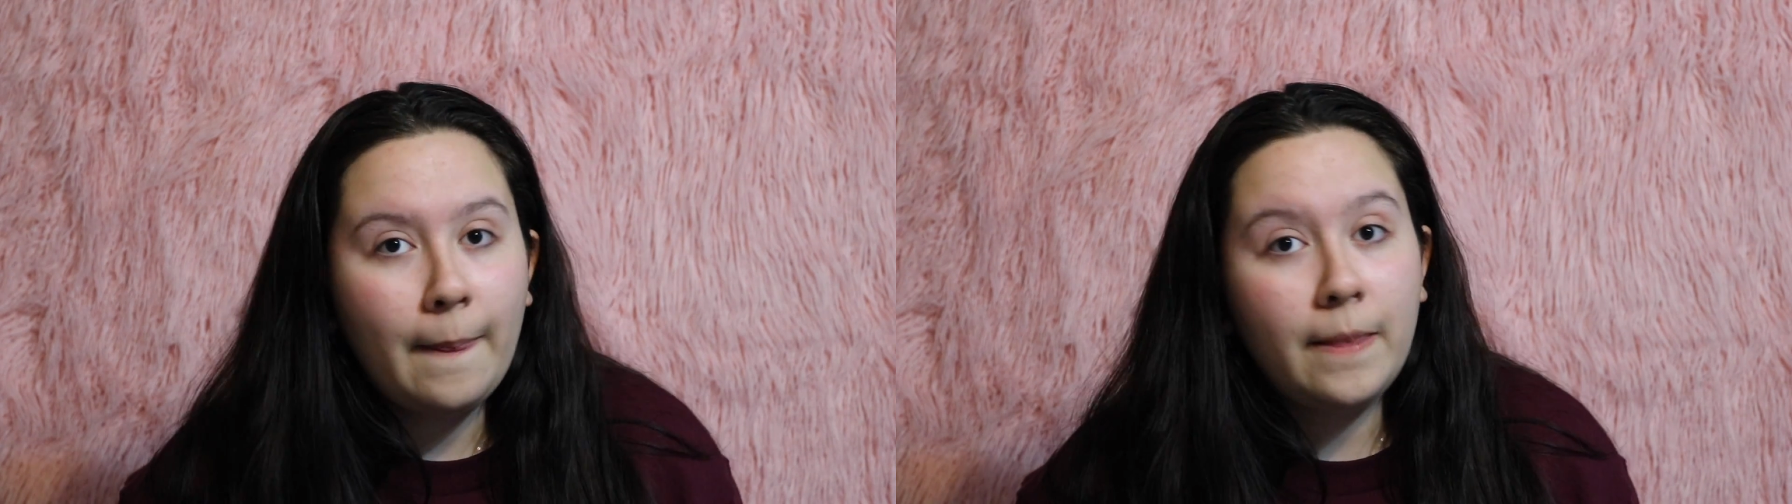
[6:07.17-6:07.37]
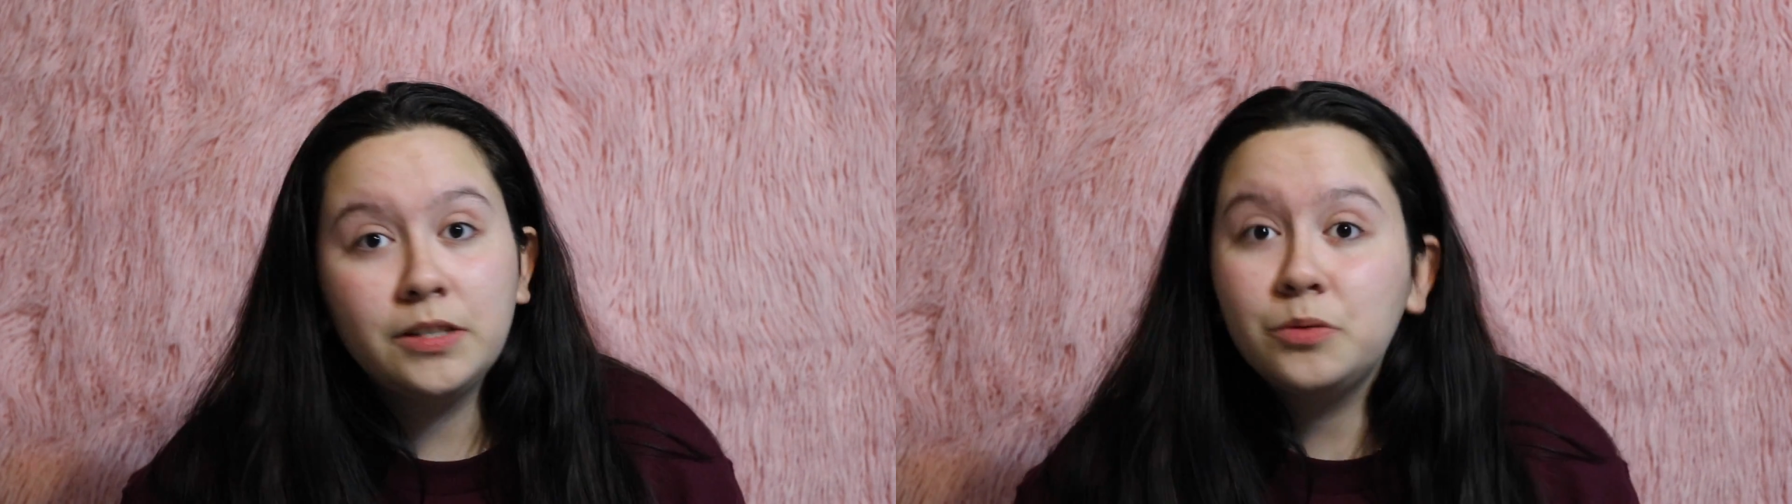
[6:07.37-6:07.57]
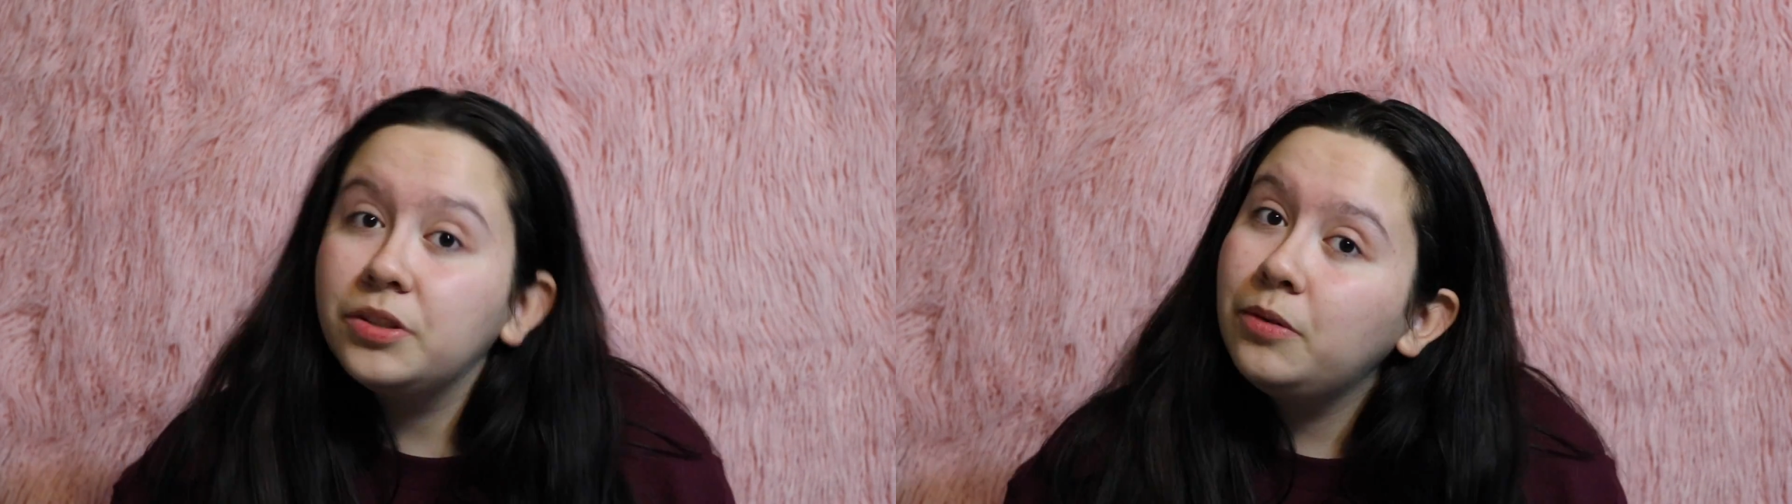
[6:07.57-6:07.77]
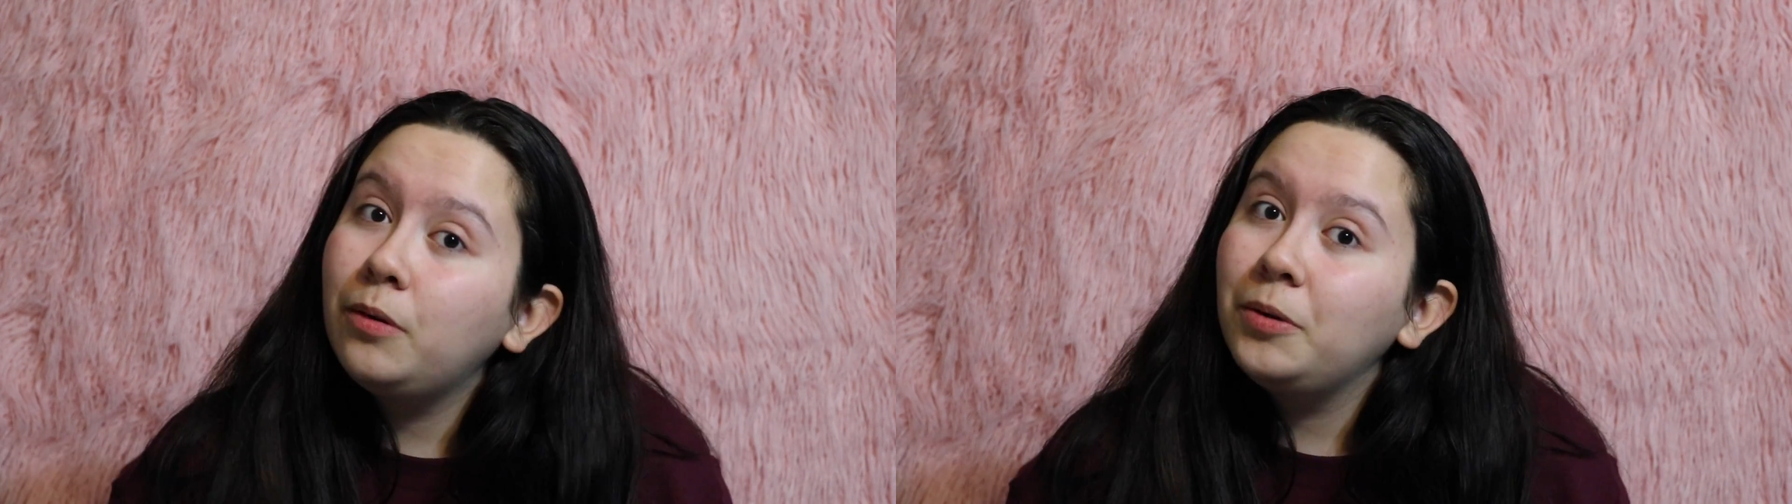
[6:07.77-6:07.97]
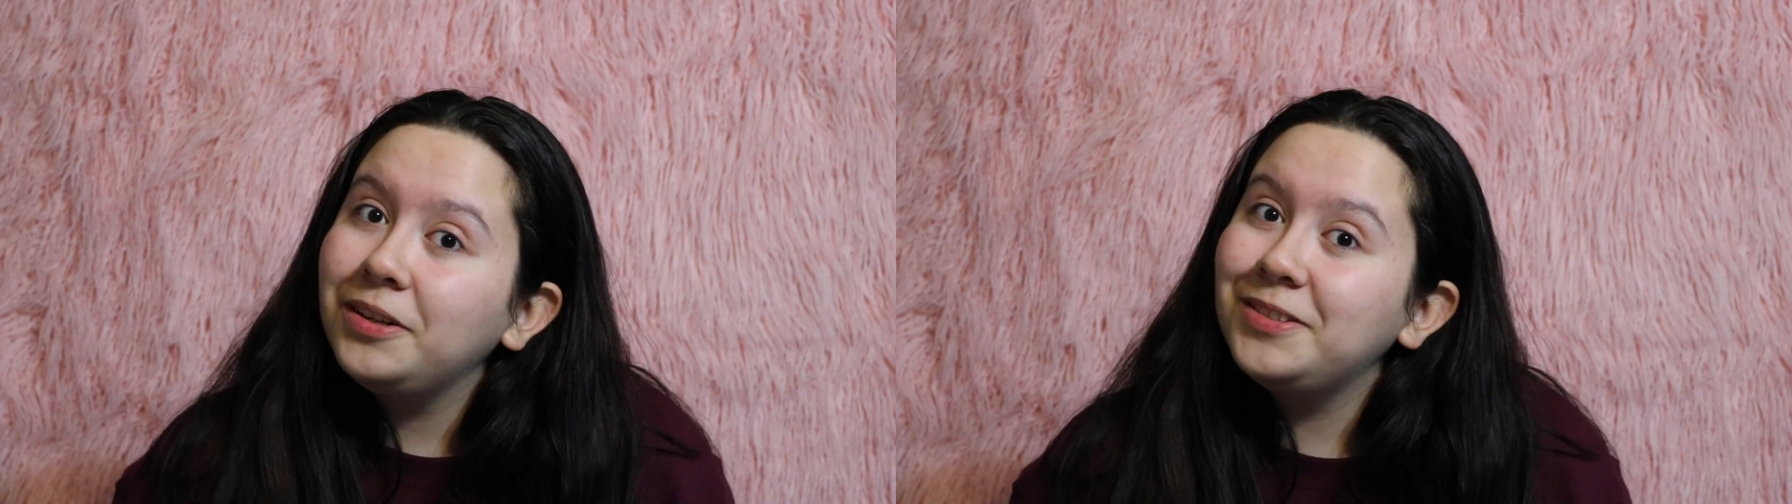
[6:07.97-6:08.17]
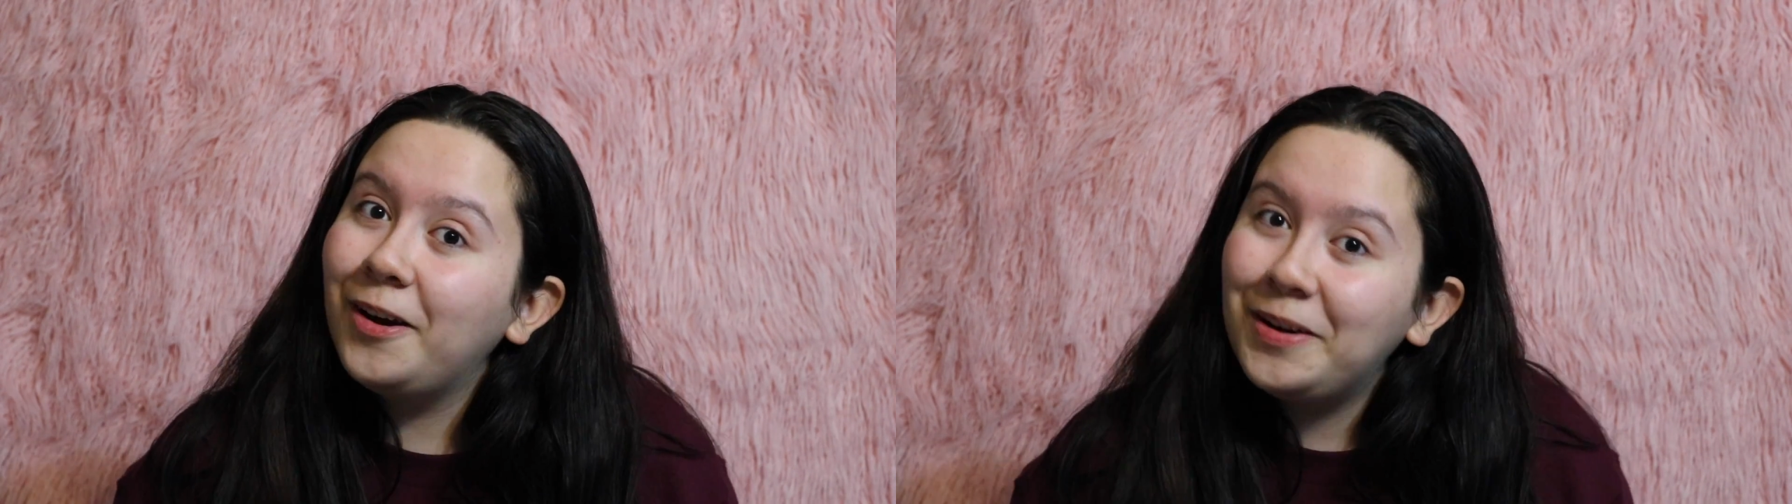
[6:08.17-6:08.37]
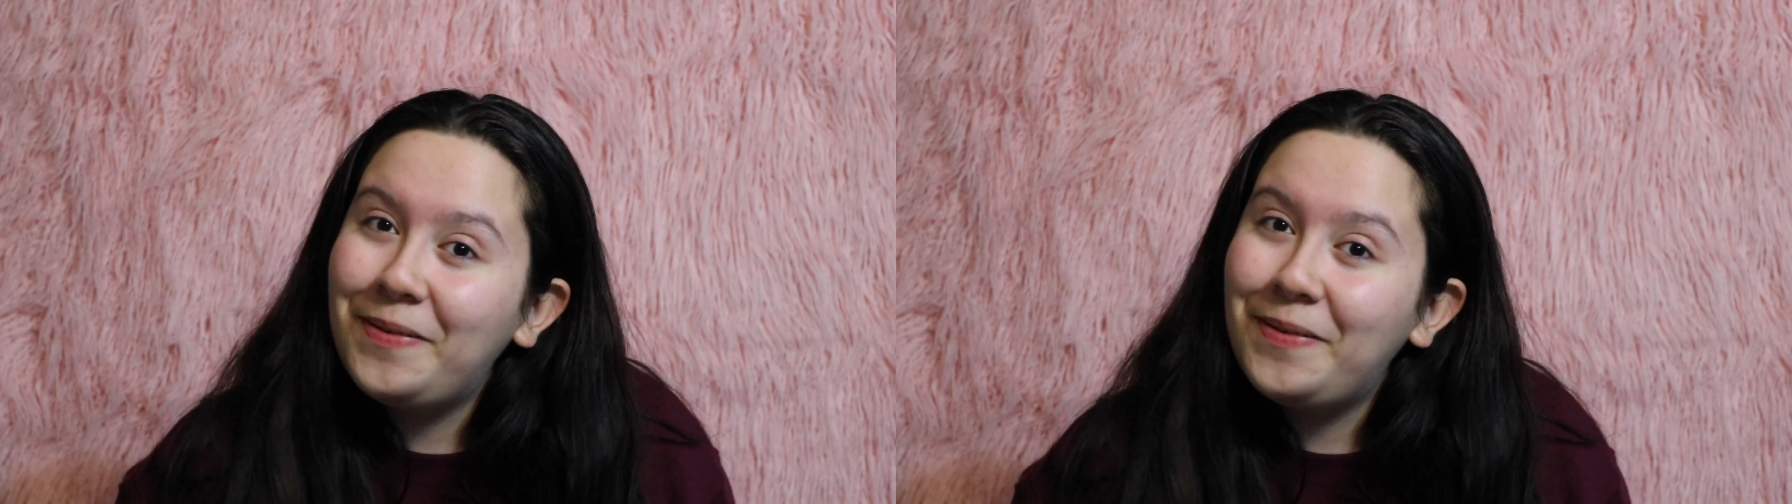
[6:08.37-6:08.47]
what we're going to talk